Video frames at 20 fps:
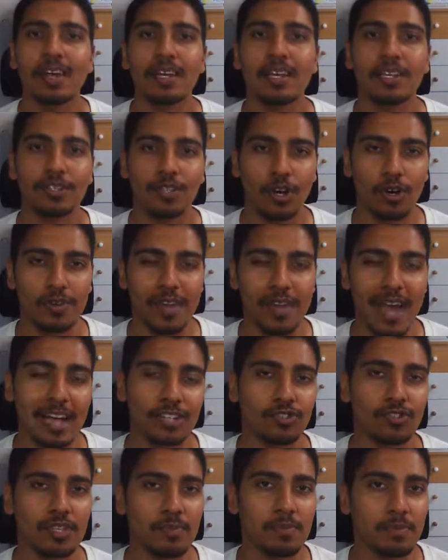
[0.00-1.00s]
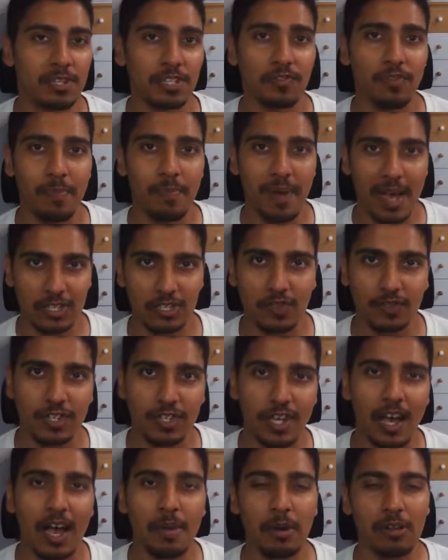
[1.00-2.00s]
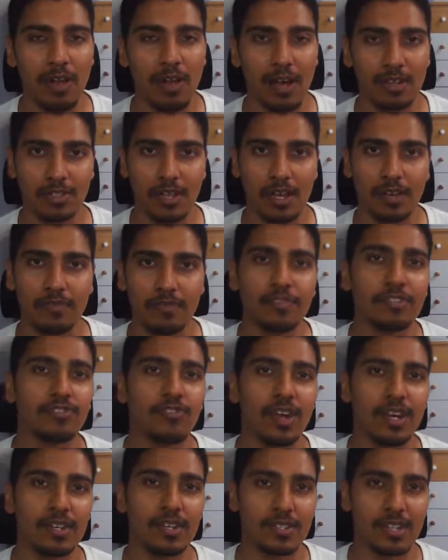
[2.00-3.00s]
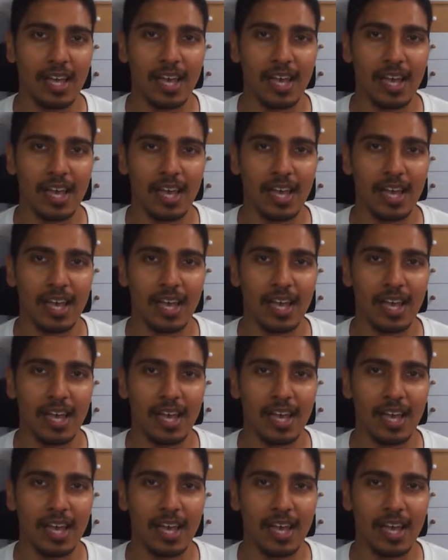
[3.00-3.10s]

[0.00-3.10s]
So naturally, because of the passage of time, I lost a lot of interest,